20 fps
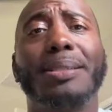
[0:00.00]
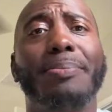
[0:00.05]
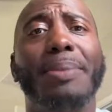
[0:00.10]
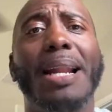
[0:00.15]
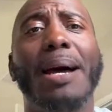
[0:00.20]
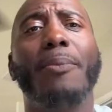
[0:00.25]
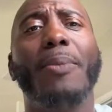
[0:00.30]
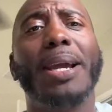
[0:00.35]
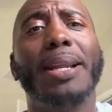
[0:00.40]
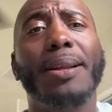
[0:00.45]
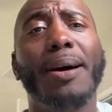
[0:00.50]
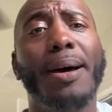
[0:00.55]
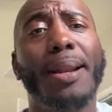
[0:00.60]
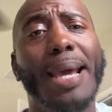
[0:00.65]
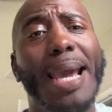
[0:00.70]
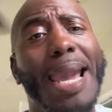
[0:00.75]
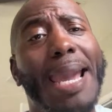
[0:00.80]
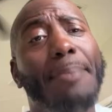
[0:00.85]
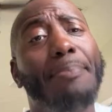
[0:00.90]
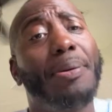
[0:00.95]
but I'm waiting on
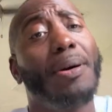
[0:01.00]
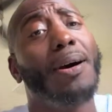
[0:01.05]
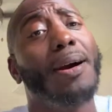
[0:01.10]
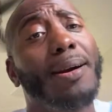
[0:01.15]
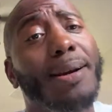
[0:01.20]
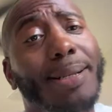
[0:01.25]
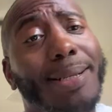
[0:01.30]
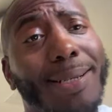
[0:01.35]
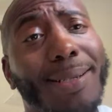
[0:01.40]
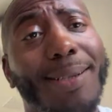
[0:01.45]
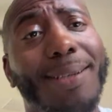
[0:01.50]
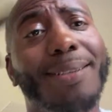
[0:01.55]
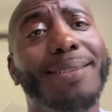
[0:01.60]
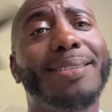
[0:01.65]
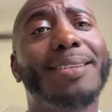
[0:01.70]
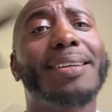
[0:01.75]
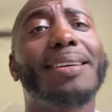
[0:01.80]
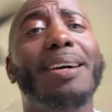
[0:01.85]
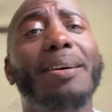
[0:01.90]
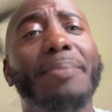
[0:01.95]
a part
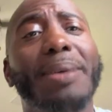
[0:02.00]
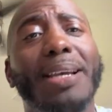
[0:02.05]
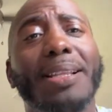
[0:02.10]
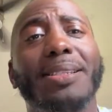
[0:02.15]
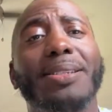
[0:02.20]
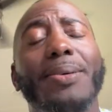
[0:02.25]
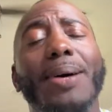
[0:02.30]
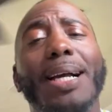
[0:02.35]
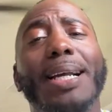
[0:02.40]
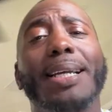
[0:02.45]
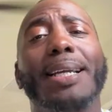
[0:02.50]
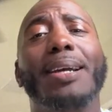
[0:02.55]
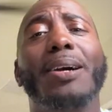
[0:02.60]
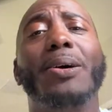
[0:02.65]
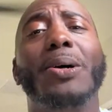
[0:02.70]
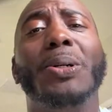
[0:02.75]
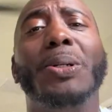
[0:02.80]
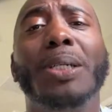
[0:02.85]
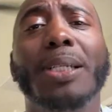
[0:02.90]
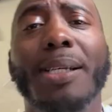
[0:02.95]
to come in so I can
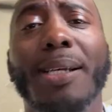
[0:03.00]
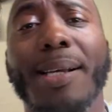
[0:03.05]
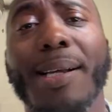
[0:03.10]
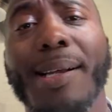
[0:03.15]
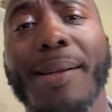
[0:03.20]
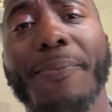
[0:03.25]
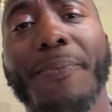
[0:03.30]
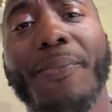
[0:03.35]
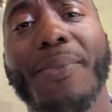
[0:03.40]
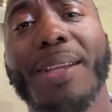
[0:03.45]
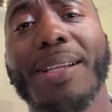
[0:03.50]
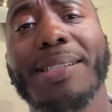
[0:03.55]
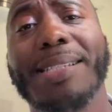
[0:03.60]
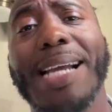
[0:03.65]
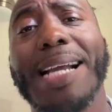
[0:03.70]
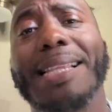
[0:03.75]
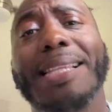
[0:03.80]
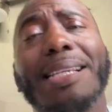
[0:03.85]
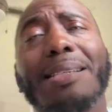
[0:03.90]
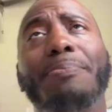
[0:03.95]
go
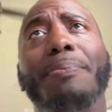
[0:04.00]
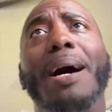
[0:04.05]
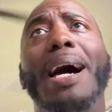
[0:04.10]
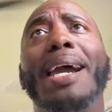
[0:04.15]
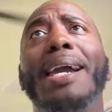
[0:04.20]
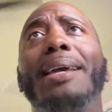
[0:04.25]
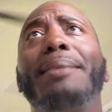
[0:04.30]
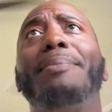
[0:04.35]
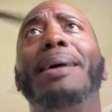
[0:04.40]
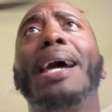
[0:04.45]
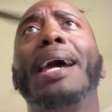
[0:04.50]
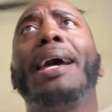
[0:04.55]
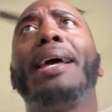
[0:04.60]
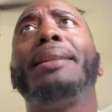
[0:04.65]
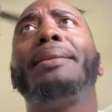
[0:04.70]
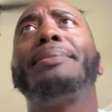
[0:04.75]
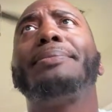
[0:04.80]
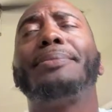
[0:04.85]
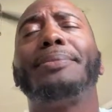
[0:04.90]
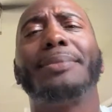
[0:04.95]
take this bike,
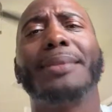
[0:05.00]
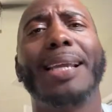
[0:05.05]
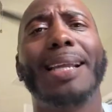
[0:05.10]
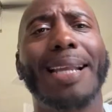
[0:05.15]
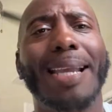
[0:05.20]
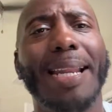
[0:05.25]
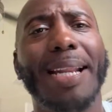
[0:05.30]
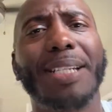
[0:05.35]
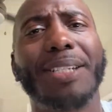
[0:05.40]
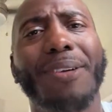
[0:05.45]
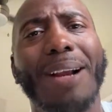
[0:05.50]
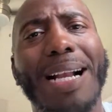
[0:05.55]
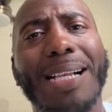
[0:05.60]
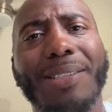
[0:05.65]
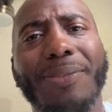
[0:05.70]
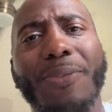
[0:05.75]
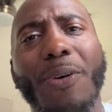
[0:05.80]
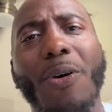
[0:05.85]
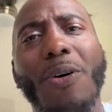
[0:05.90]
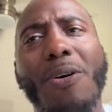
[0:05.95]
man, and get it
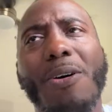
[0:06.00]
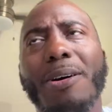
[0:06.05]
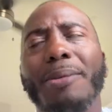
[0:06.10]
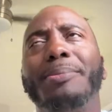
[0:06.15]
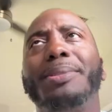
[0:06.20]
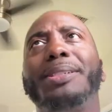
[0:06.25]
transformed.